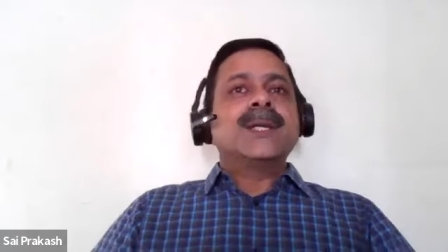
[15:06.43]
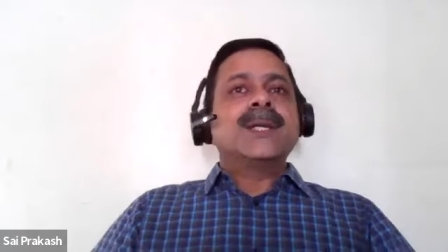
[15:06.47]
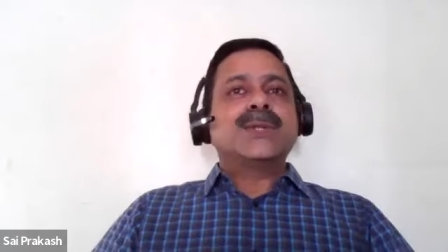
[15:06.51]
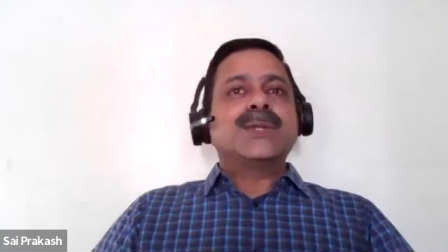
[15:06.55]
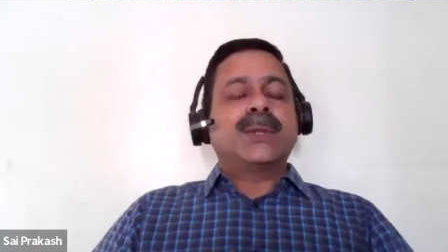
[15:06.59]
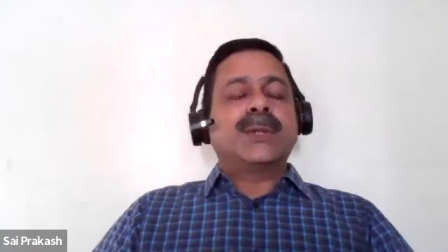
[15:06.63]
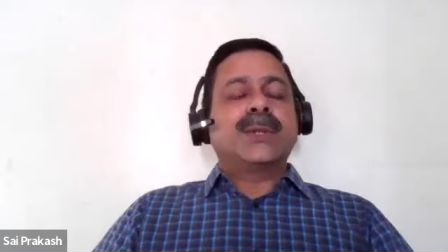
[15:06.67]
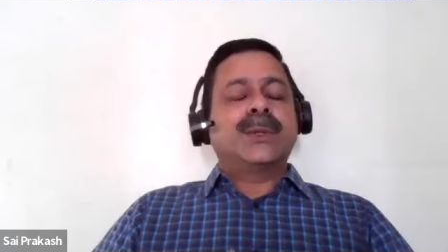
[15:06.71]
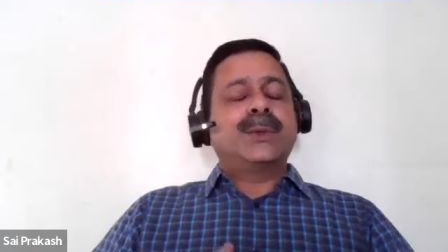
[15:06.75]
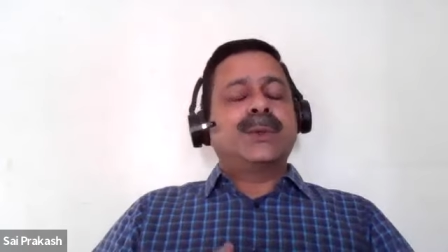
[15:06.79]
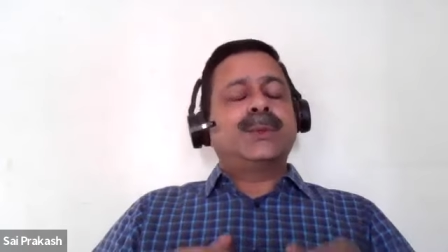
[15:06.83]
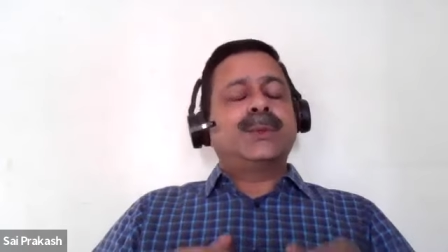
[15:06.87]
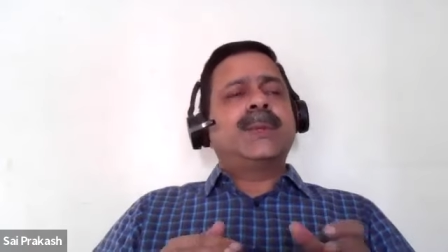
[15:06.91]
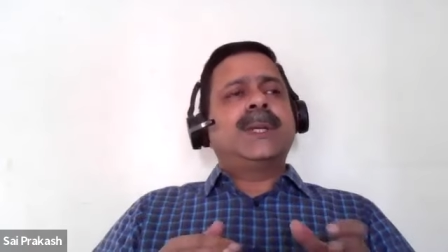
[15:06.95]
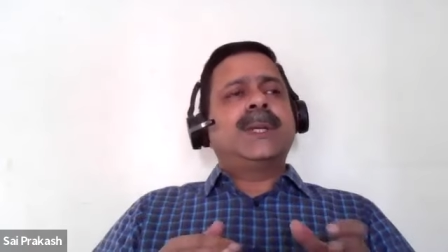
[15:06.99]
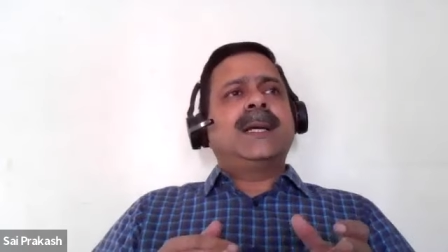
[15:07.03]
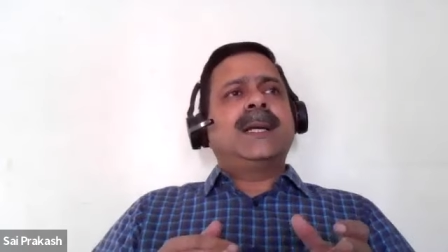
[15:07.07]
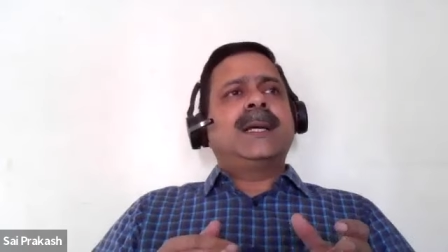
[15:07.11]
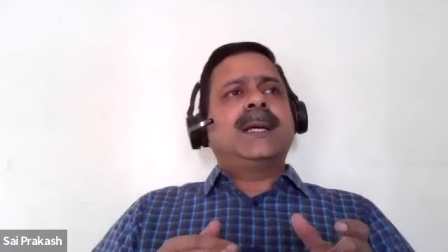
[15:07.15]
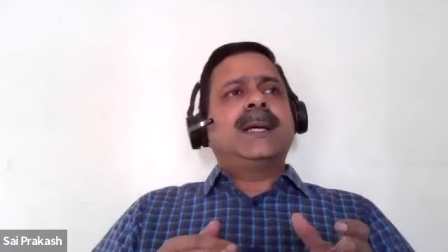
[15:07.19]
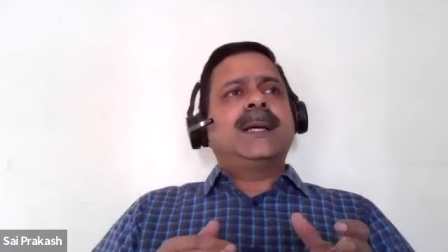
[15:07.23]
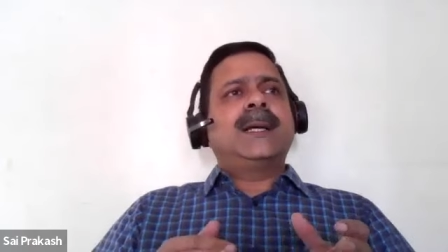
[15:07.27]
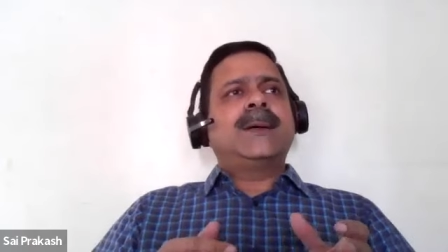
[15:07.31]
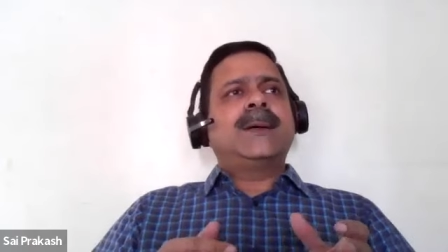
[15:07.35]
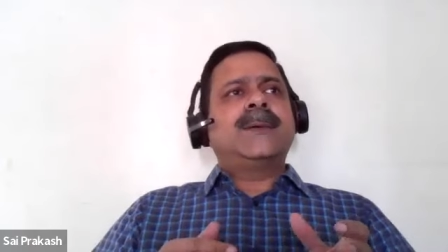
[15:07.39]
So
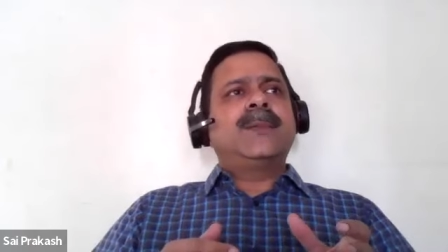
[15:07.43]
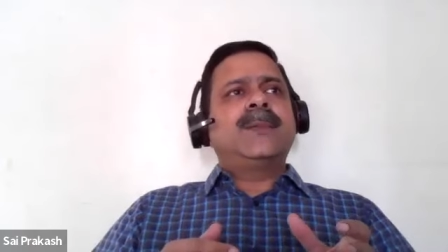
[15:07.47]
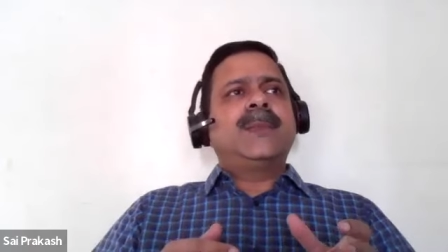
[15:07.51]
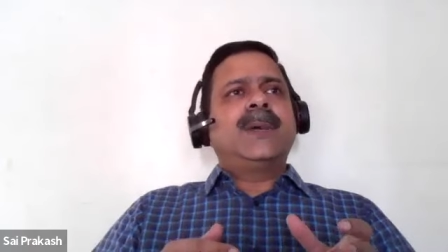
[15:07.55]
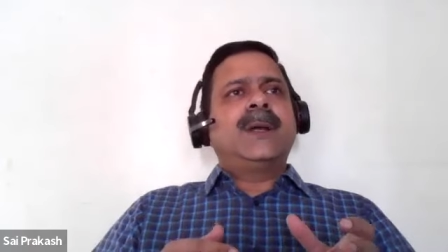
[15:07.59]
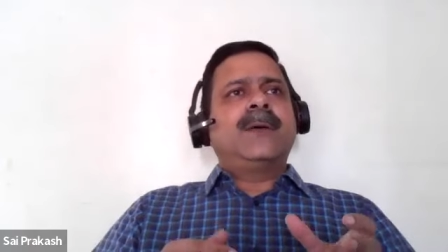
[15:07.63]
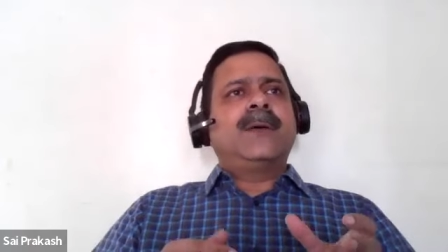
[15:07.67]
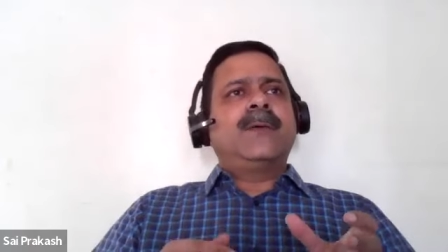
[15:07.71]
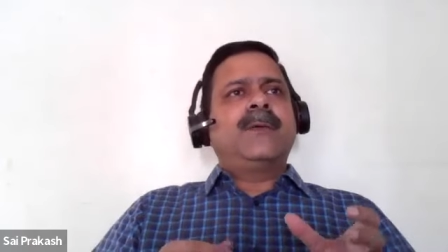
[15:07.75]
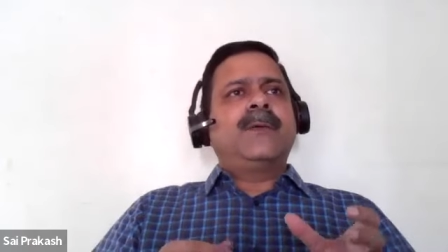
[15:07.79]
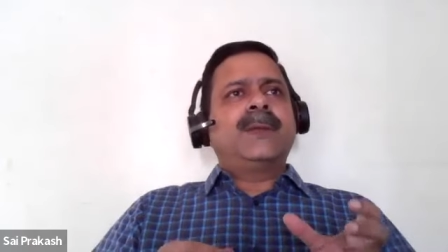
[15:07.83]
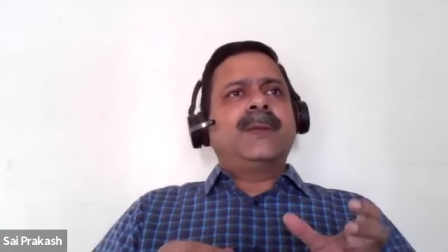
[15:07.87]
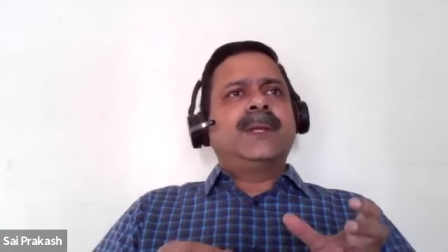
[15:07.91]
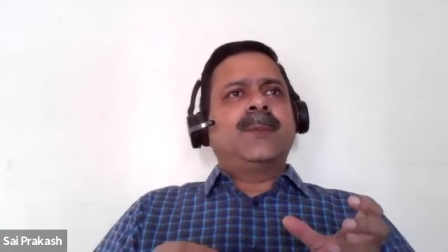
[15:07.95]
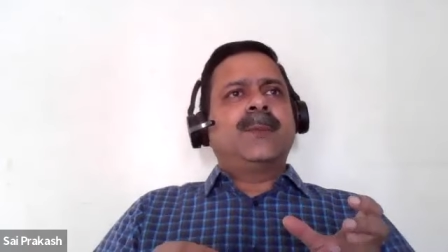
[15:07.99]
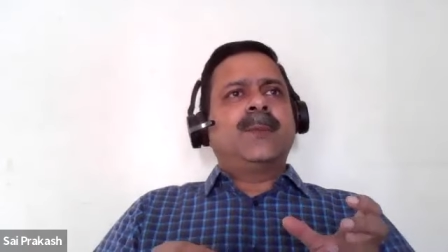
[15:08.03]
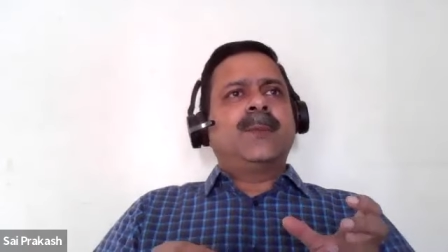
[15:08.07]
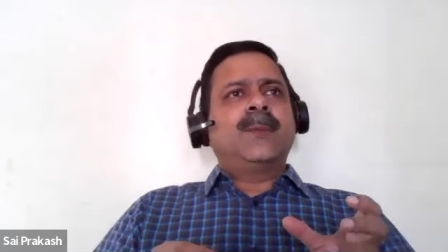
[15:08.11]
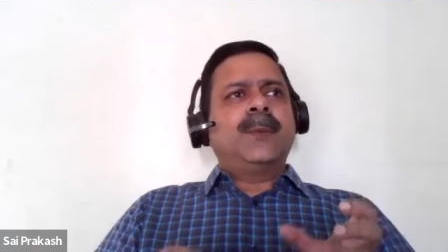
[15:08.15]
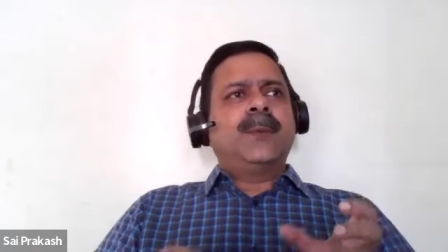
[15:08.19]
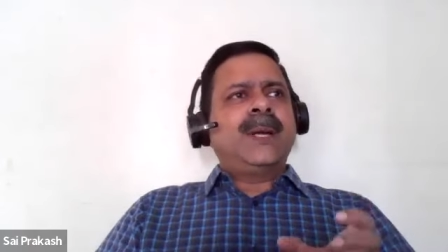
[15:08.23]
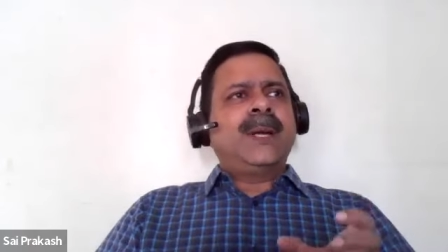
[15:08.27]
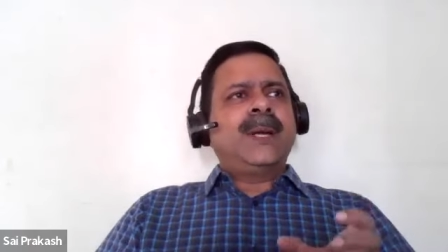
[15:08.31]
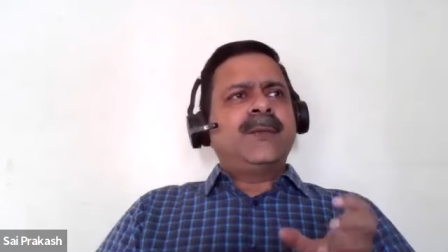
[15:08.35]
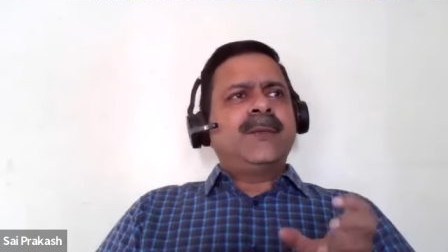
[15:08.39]
uh, the
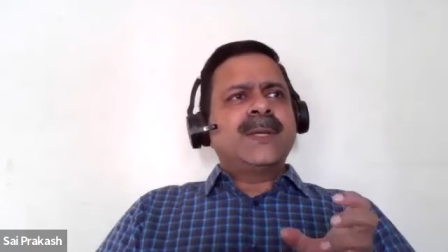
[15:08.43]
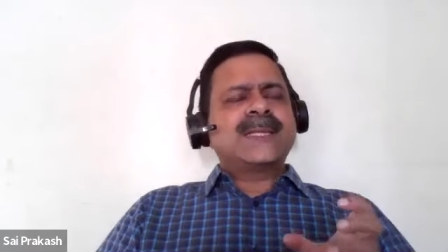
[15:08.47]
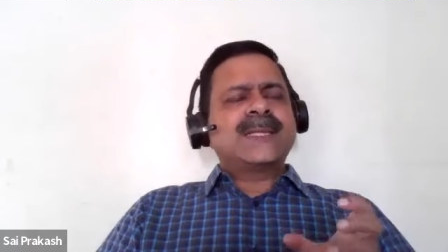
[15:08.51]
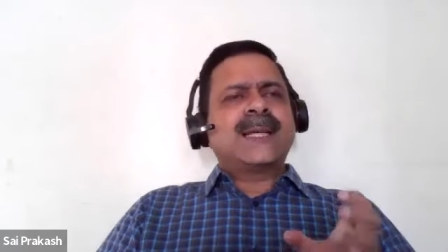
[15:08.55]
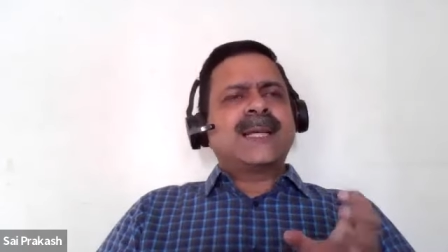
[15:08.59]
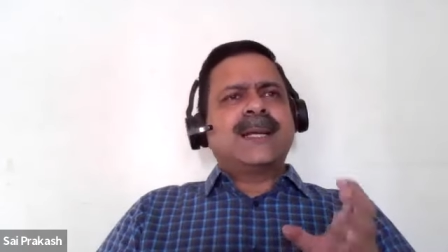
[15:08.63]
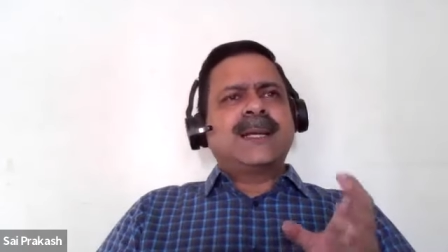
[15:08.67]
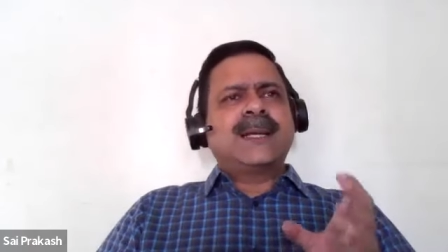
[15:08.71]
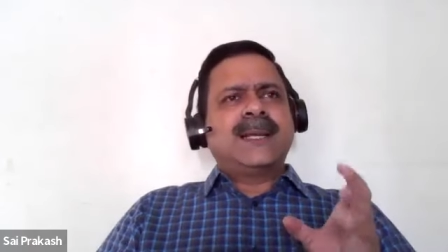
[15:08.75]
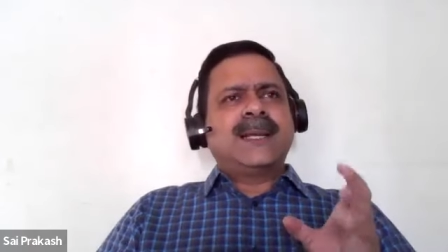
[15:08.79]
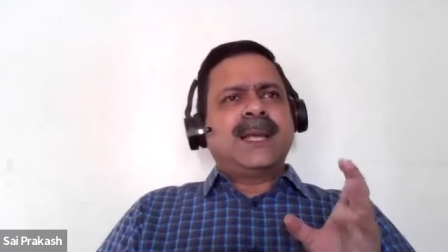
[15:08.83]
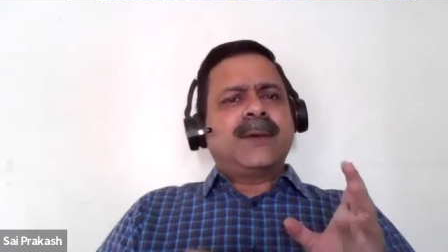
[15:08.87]
moment we said,